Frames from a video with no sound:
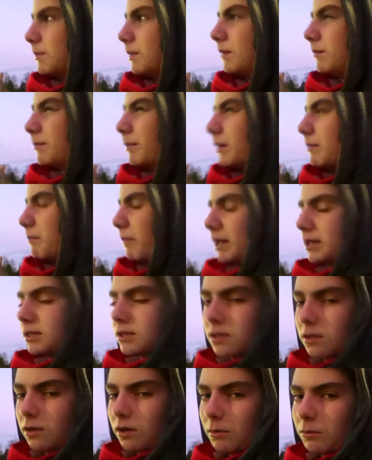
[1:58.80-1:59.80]
been a bit of
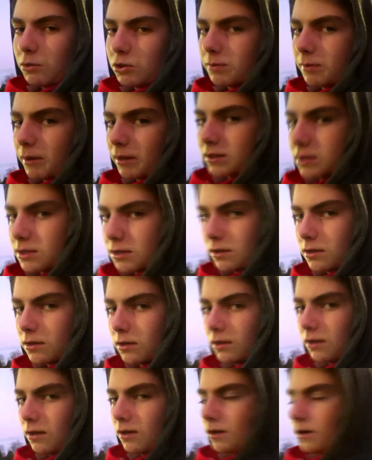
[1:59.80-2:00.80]
banter, not much banter. Uh,
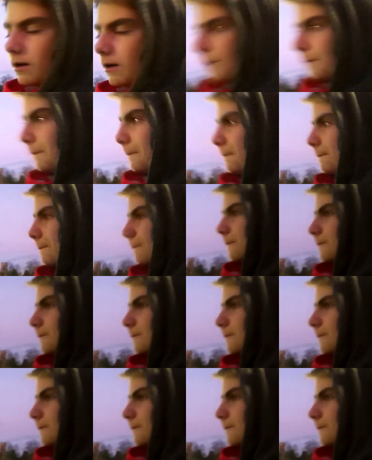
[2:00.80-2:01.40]
yeah, we're